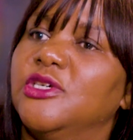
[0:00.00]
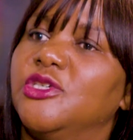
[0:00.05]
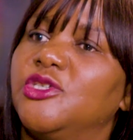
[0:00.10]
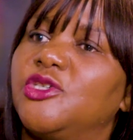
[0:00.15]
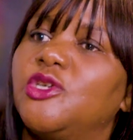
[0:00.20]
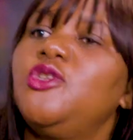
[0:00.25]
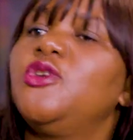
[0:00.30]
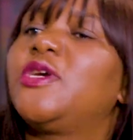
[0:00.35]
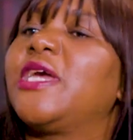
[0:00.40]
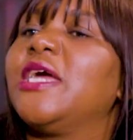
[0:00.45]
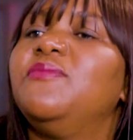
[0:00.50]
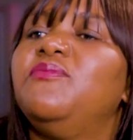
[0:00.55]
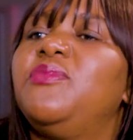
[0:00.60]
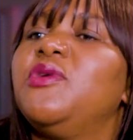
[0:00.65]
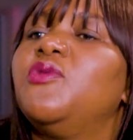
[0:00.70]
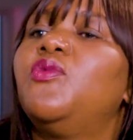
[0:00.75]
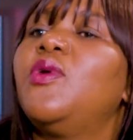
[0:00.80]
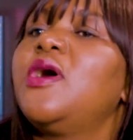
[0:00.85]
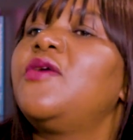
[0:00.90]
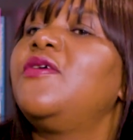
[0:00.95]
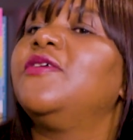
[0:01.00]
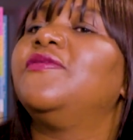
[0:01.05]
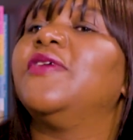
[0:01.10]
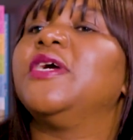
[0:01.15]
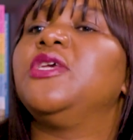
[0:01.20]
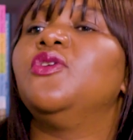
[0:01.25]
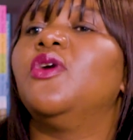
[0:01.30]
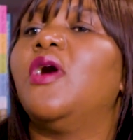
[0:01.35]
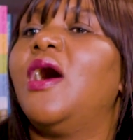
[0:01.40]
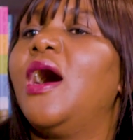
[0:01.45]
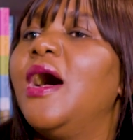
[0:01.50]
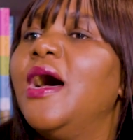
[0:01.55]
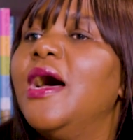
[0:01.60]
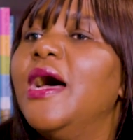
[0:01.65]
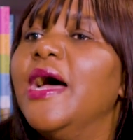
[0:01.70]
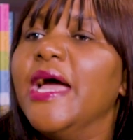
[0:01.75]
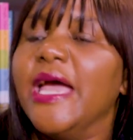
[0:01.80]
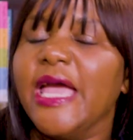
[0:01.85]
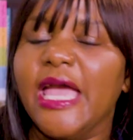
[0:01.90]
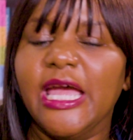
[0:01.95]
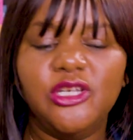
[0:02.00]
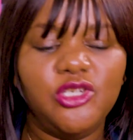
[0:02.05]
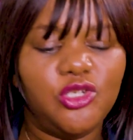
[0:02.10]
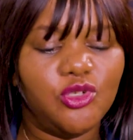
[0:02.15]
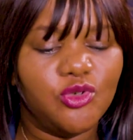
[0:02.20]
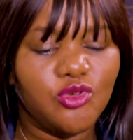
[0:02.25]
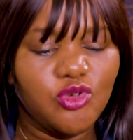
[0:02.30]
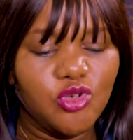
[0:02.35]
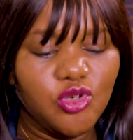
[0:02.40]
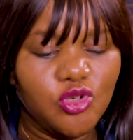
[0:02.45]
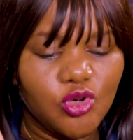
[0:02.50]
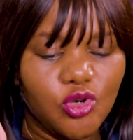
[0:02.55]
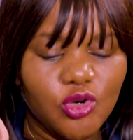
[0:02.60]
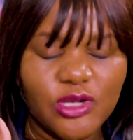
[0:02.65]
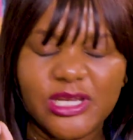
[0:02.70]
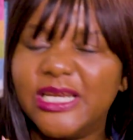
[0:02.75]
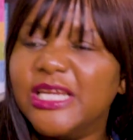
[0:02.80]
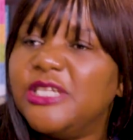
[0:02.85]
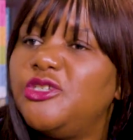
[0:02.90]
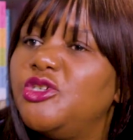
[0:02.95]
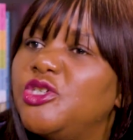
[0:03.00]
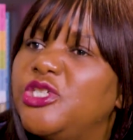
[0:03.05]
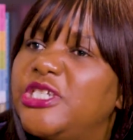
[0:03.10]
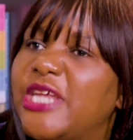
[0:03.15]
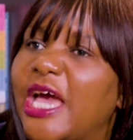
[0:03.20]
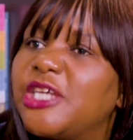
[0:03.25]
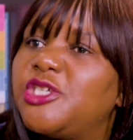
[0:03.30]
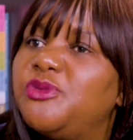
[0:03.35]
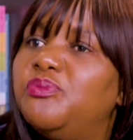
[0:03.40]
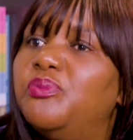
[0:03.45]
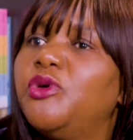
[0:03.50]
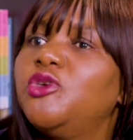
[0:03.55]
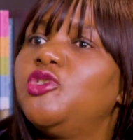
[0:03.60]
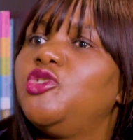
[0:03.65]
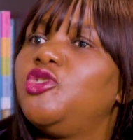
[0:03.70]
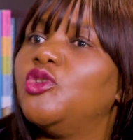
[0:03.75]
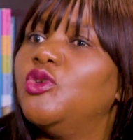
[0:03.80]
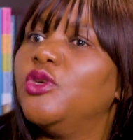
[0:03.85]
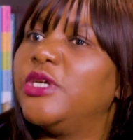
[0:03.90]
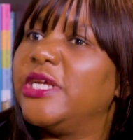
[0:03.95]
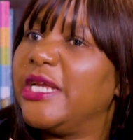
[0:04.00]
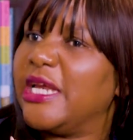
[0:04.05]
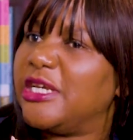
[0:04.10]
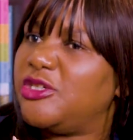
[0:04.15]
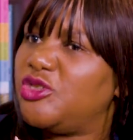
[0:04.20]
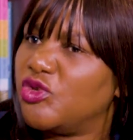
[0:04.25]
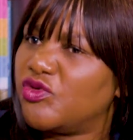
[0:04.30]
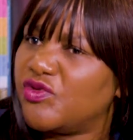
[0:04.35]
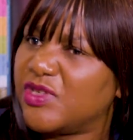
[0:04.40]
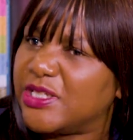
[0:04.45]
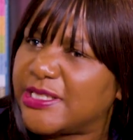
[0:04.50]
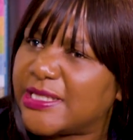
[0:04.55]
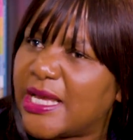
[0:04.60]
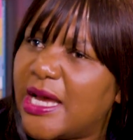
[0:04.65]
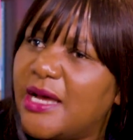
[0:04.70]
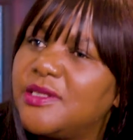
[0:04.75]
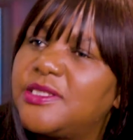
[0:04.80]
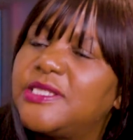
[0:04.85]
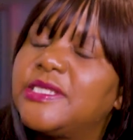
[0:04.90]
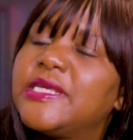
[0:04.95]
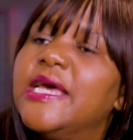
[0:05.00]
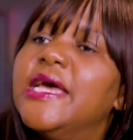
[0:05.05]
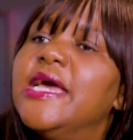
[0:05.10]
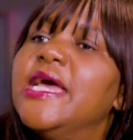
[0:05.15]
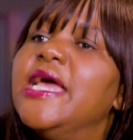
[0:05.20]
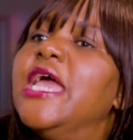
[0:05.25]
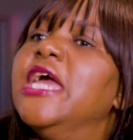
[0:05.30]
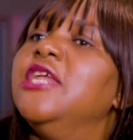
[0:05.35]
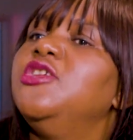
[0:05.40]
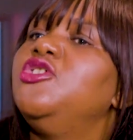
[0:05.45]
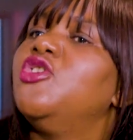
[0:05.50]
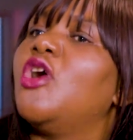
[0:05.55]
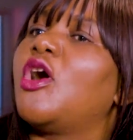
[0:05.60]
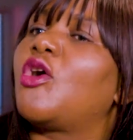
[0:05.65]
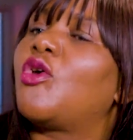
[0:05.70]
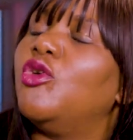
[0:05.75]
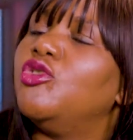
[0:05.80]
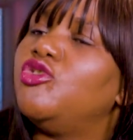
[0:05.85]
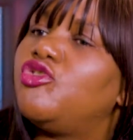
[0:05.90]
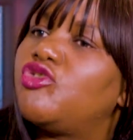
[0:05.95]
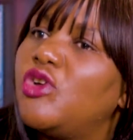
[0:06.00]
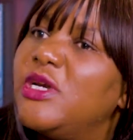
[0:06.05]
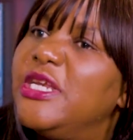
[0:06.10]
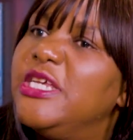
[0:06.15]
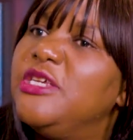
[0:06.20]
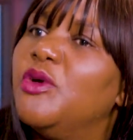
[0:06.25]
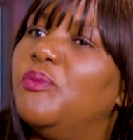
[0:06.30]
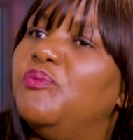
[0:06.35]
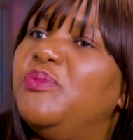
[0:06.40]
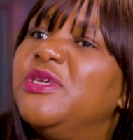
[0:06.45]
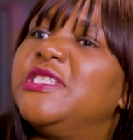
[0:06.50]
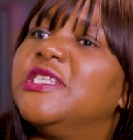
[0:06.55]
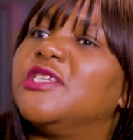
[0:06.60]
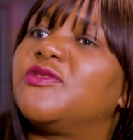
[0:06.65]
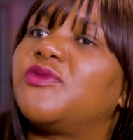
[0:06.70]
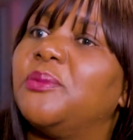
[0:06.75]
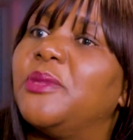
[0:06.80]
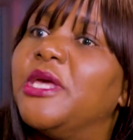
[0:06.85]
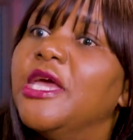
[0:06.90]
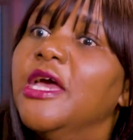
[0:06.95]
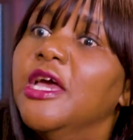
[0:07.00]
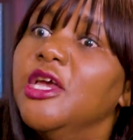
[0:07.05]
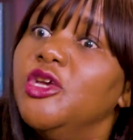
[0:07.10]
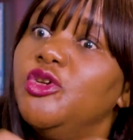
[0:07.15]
So you can be wherever you are and you're looking at your dashboards, you're looking at your results, and you're controlling your business from there.